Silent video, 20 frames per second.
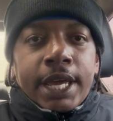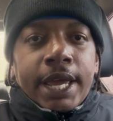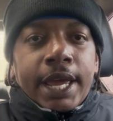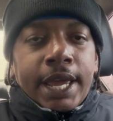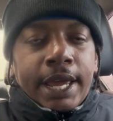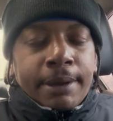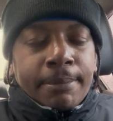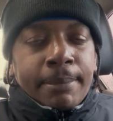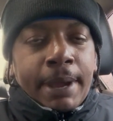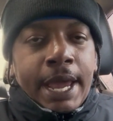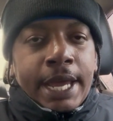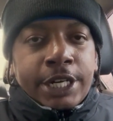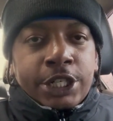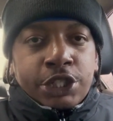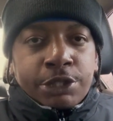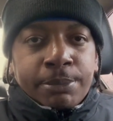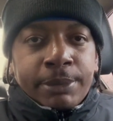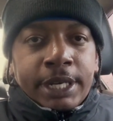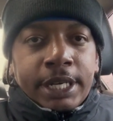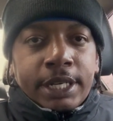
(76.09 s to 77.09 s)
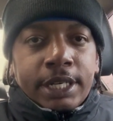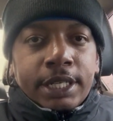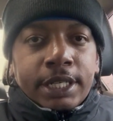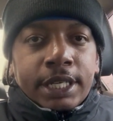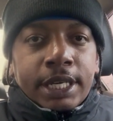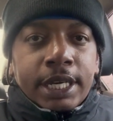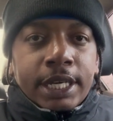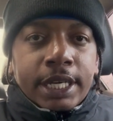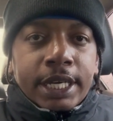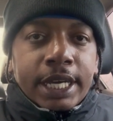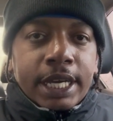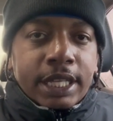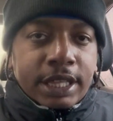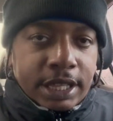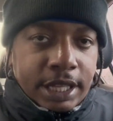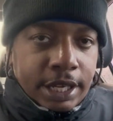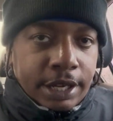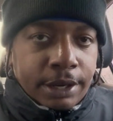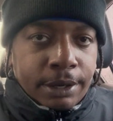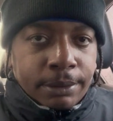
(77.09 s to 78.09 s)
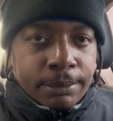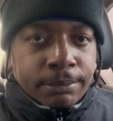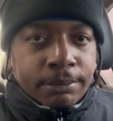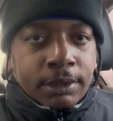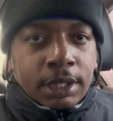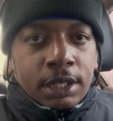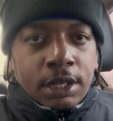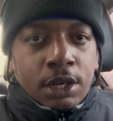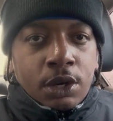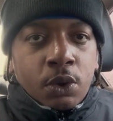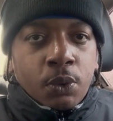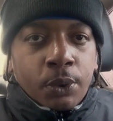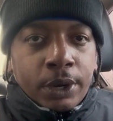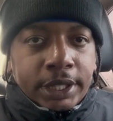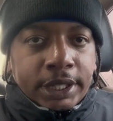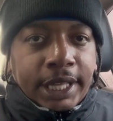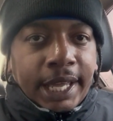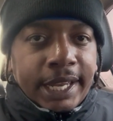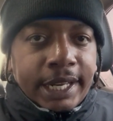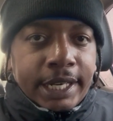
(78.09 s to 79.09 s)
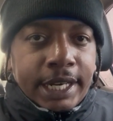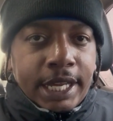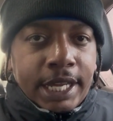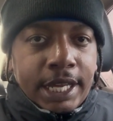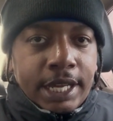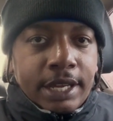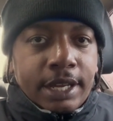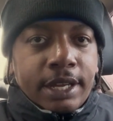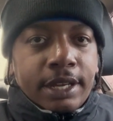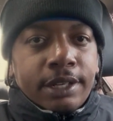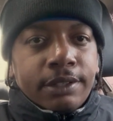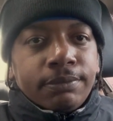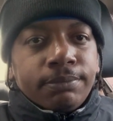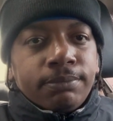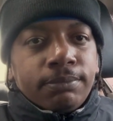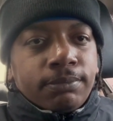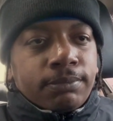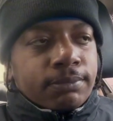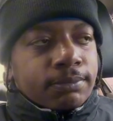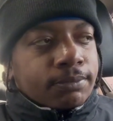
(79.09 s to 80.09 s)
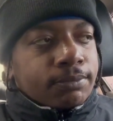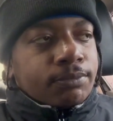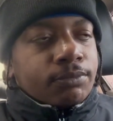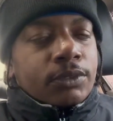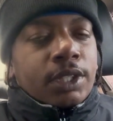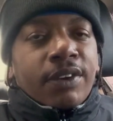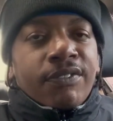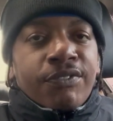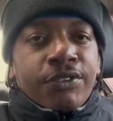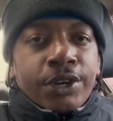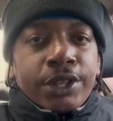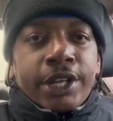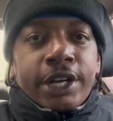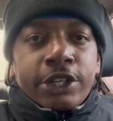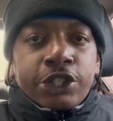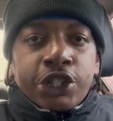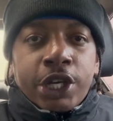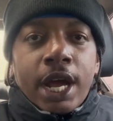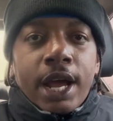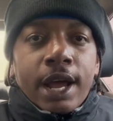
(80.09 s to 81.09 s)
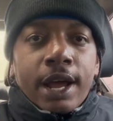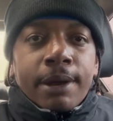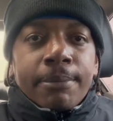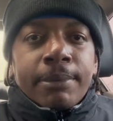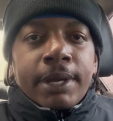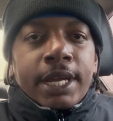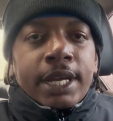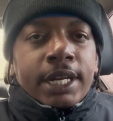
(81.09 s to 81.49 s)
and management can get them what they need for their job.